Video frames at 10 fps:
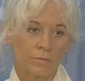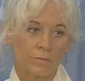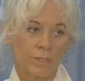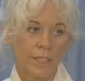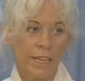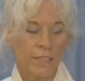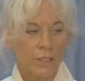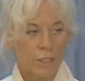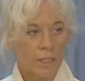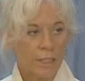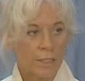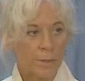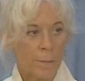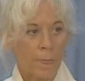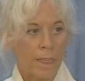To actually
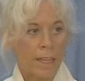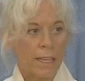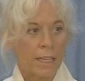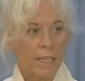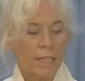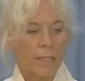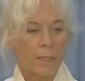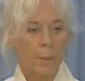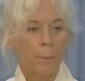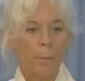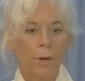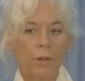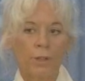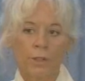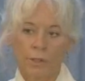
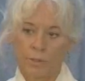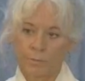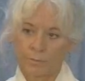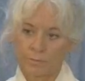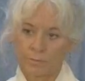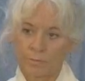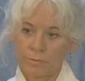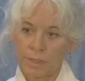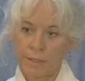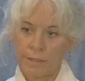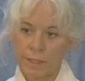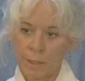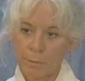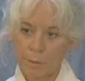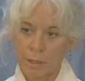burn in the
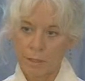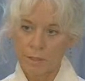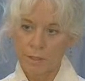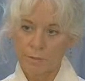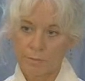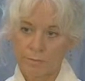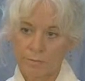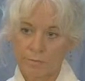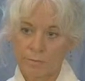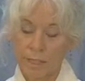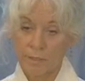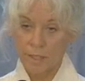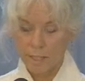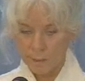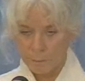impulse, and
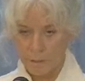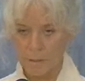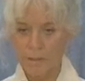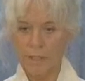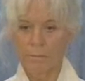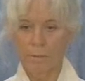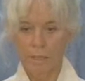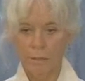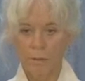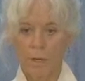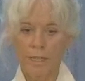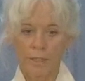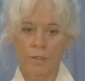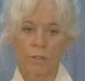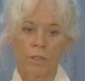the impulse can be
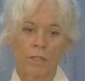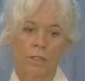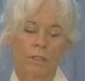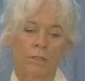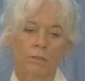quite strong.